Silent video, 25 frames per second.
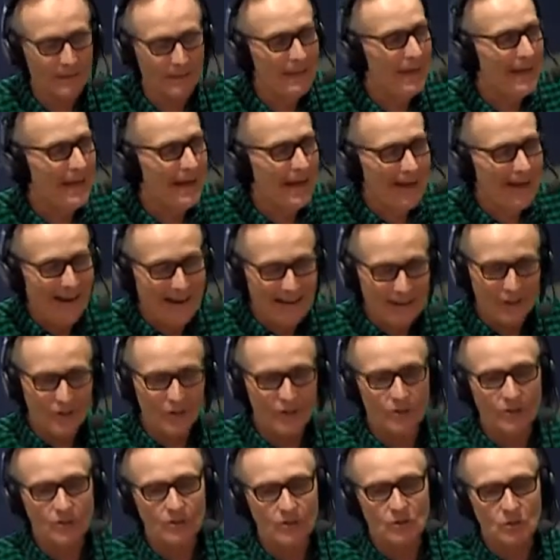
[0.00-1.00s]
I heard
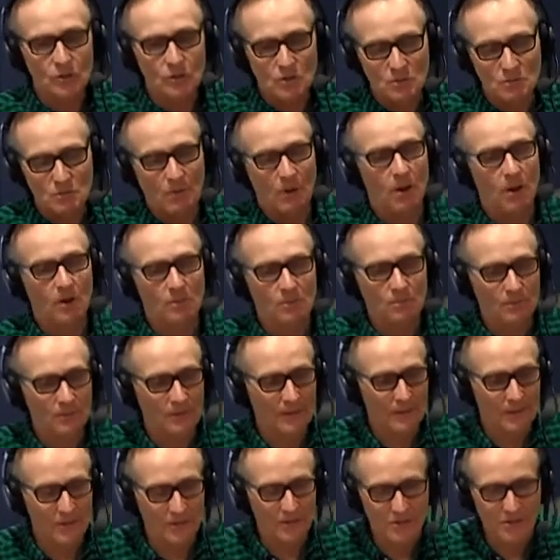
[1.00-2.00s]
those ball players
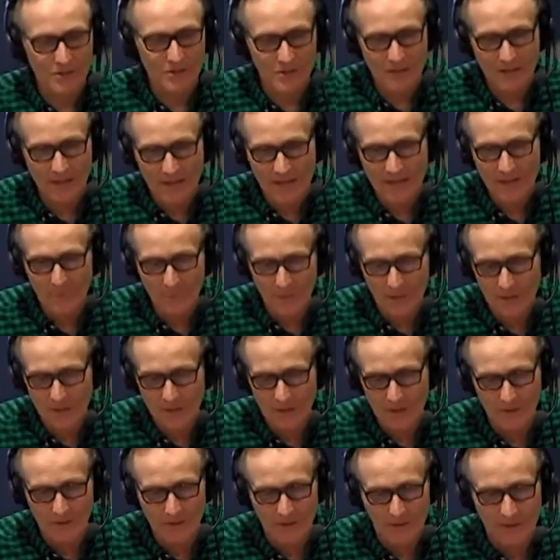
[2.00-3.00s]
say to each
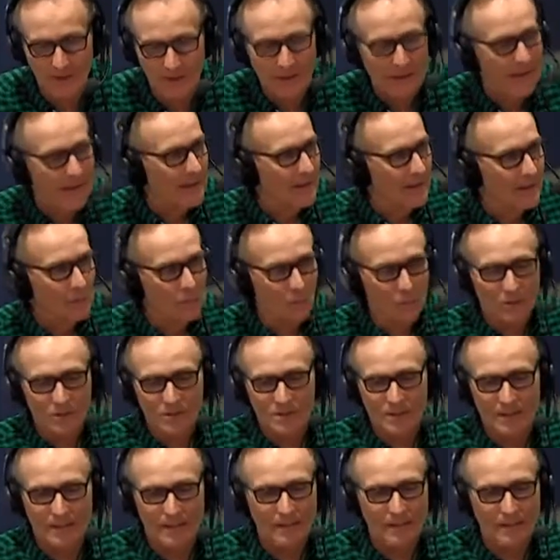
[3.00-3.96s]
other words like,